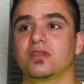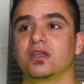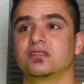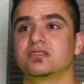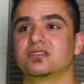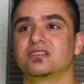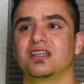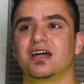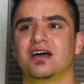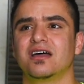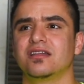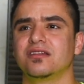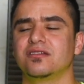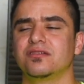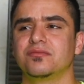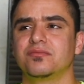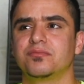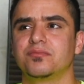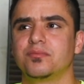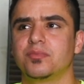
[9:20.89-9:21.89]
It's not
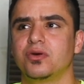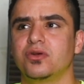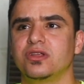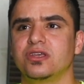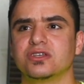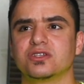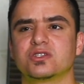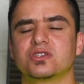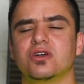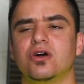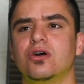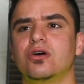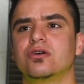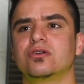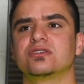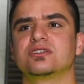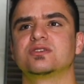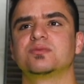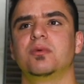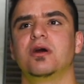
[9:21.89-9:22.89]
putting a song
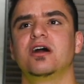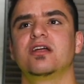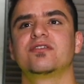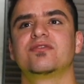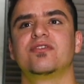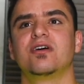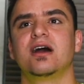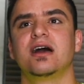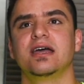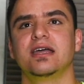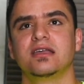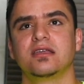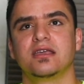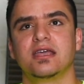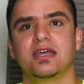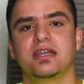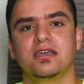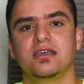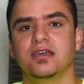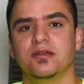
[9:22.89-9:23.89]
on Spotify and
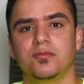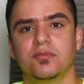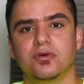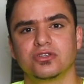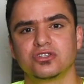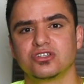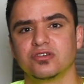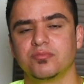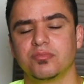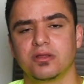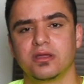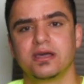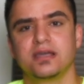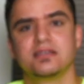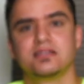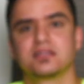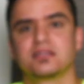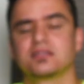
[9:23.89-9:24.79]
getting a bunch of plays.